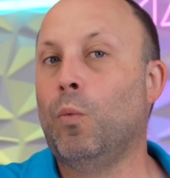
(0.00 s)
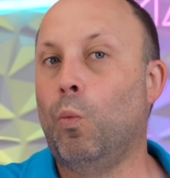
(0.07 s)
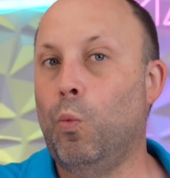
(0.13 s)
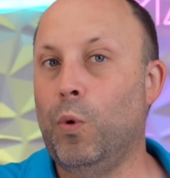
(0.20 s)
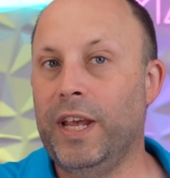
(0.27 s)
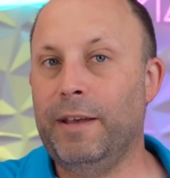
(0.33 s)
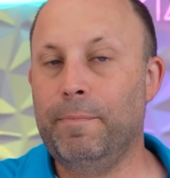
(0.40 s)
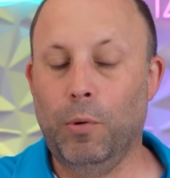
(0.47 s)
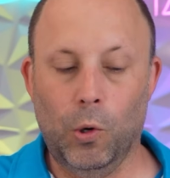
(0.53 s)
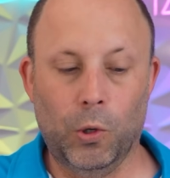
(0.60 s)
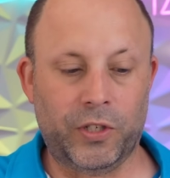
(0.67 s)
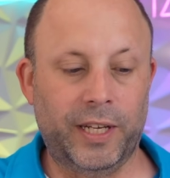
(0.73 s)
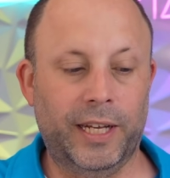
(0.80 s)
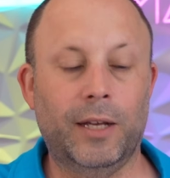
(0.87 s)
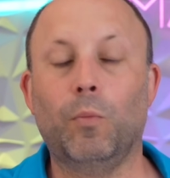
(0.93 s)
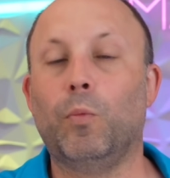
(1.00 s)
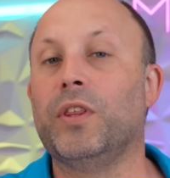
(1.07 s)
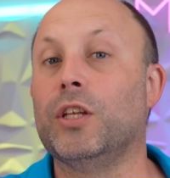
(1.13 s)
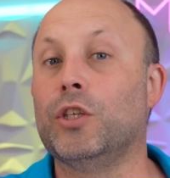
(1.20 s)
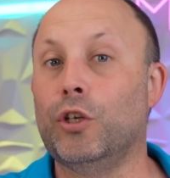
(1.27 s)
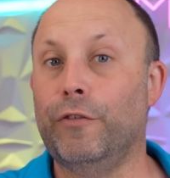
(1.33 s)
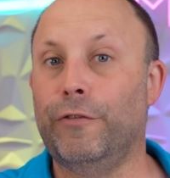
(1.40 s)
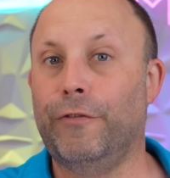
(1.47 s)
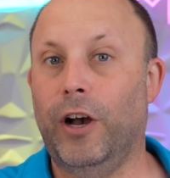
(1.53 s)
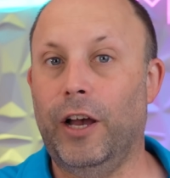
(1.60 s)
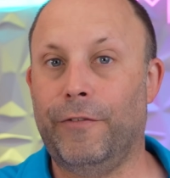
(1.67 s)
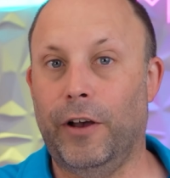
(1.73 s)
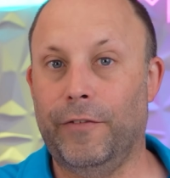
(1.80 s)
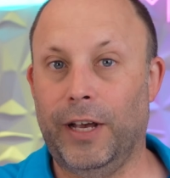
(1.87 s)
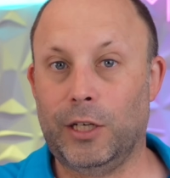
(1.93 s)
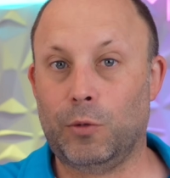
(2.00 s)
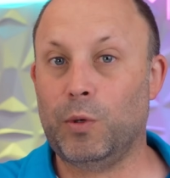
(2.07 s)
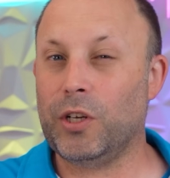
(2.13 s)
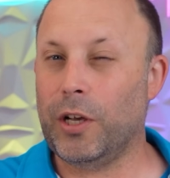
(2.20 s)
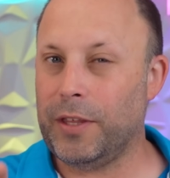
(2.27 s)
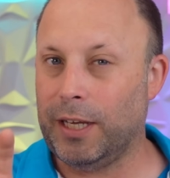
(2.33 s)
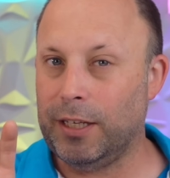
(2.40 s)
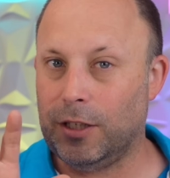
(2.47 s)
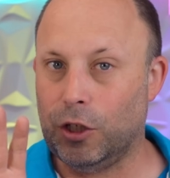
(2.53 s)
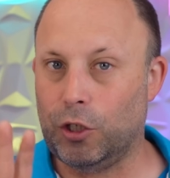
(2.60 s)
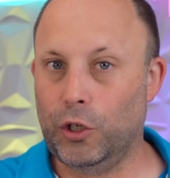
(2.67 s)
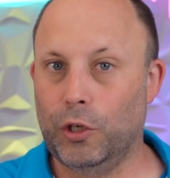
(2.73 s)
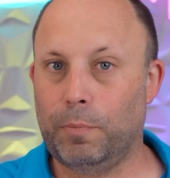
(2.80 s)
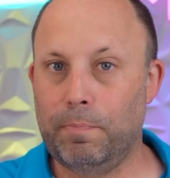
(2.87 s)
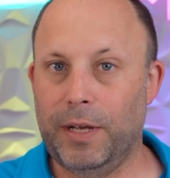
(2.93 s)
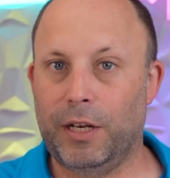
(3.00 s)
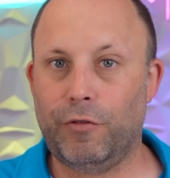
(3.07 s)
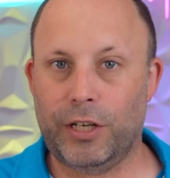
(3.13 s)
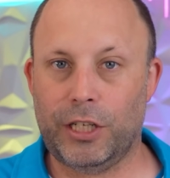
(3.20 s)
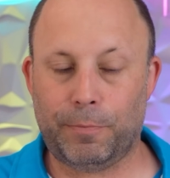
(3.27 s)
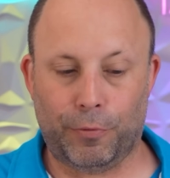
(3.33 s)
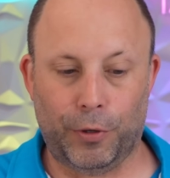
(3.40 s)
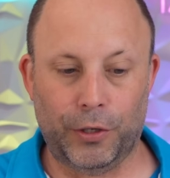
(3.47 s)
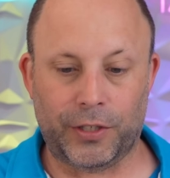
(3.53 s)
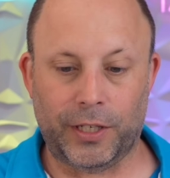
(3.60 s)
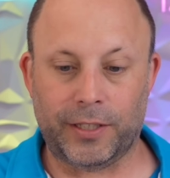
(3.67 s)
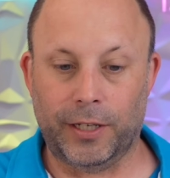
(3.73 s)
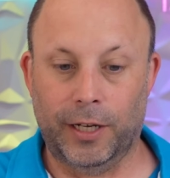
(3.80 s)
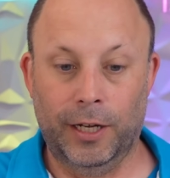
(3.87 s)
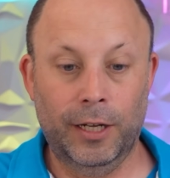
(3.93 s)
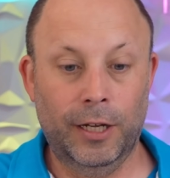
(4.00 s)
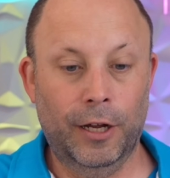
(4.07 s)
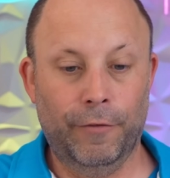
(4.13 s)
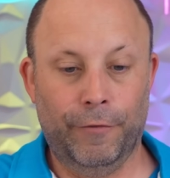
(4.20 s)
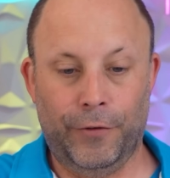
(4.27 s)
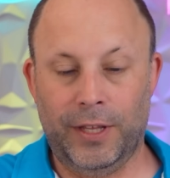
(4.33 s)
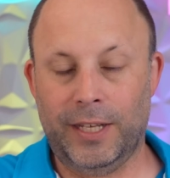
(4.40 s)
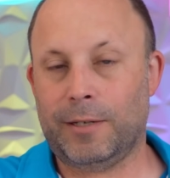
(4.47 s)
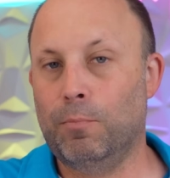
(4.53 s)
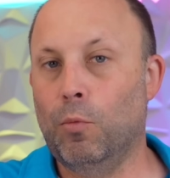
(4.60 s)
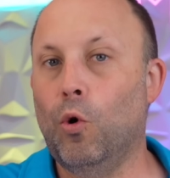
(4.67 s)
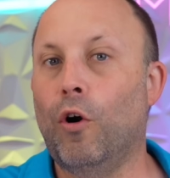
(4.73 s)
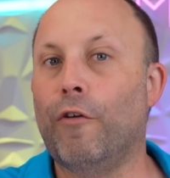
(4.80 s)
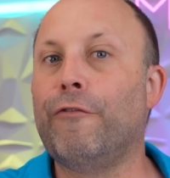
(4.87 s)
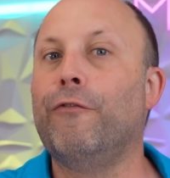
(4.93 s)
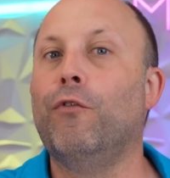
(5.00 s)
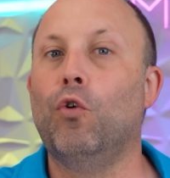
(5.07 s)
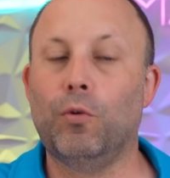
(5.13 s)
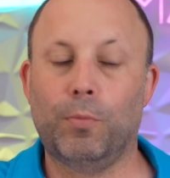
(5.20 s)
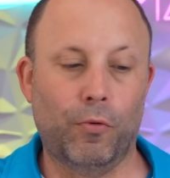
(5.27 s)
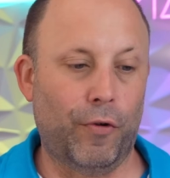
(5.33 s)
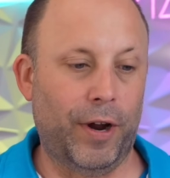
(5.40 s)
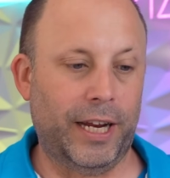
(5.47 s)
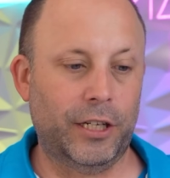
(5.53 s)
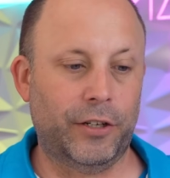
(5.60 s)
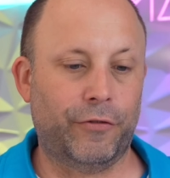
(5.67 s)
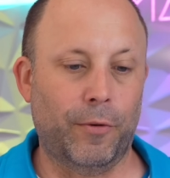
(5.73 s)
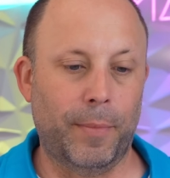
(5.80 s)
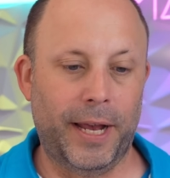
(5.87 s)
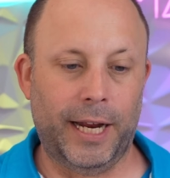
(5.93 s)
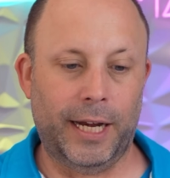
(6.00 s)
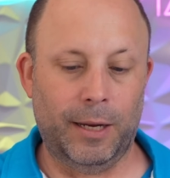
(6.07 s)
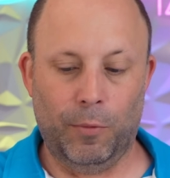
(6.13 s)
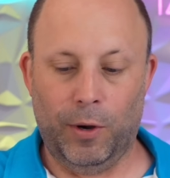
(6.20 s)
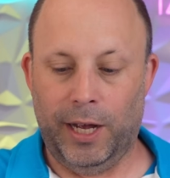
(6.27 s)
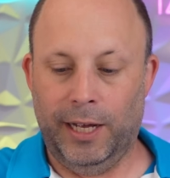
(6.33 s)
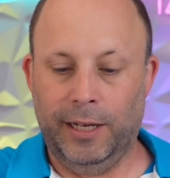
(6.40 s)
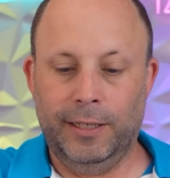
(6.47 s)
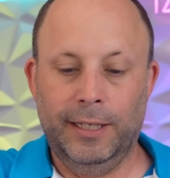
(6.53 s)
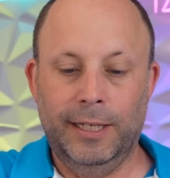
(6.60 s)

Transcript: We bought it with the 255H, which I think is a good mid-range processor for this more affordable range from Alienware.